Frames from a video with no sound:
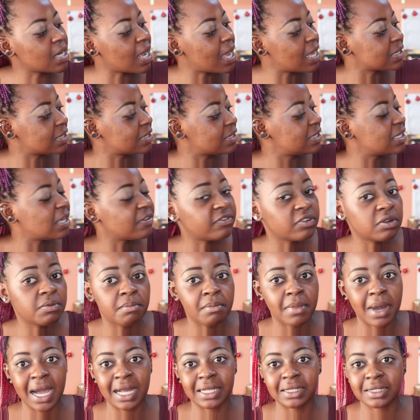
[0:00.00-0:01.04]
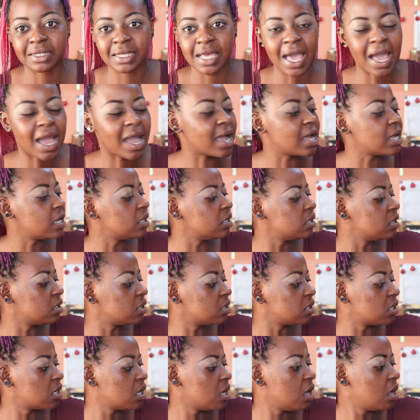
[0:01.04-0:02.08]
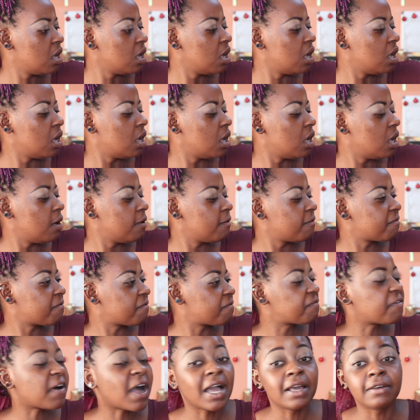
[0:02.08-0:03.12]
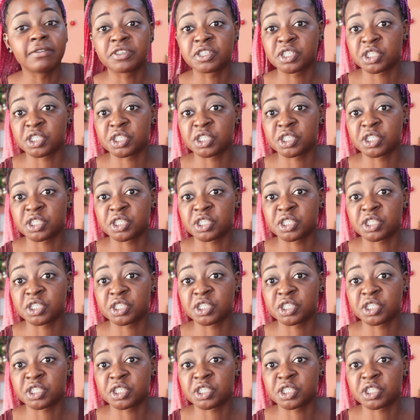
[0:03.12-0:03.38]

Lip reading: It has 7 mattes and 5